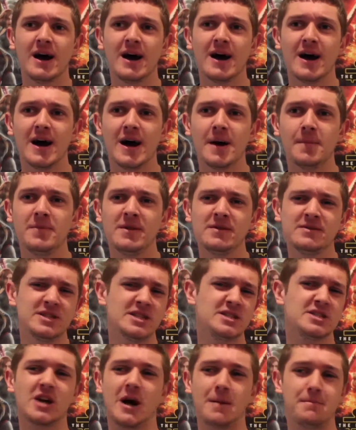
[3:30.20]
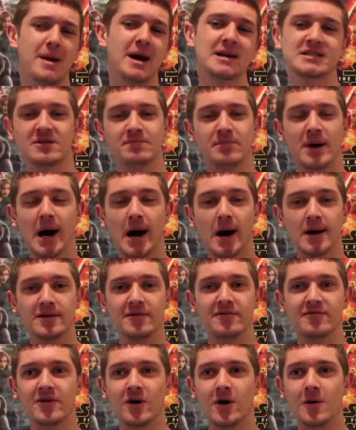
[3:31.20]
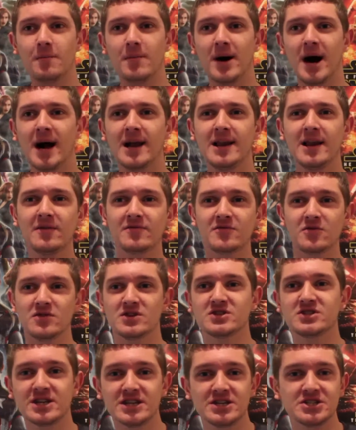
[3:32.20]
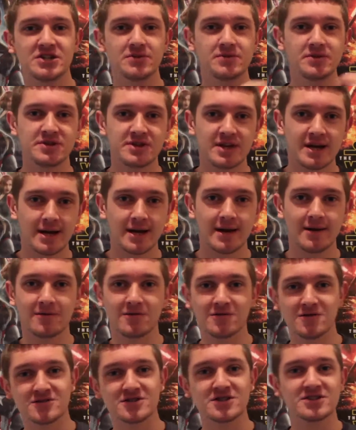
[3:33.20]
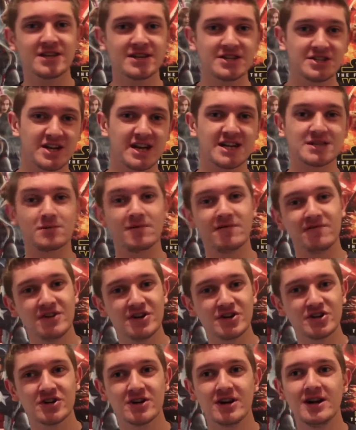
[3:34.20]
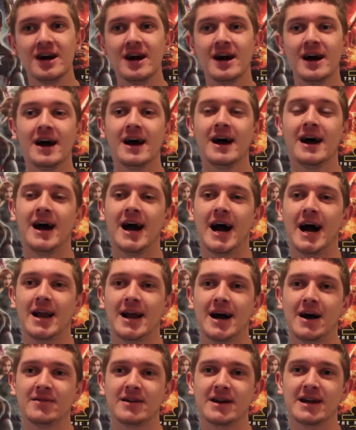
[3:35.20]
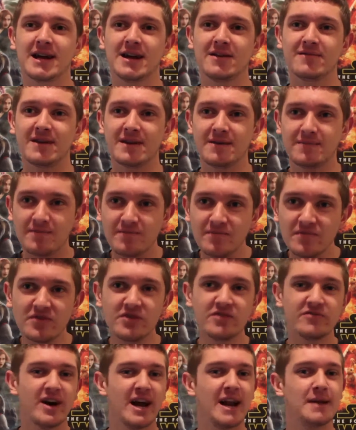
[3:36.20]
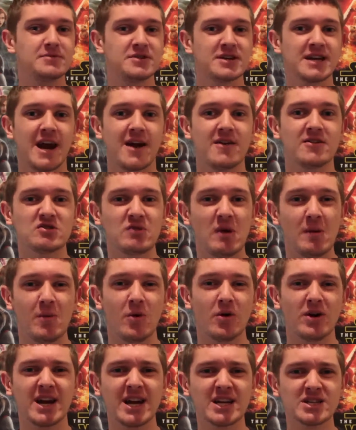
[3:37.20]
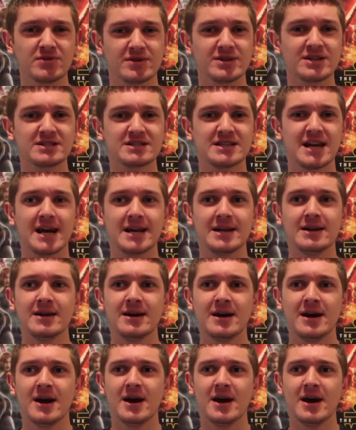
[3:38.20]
She hasn't got a massive part in the film, but I loved all the scenes she was in, and of course the scenes she has with Vision, and how they kind of like developed her character a bit more. You get to understand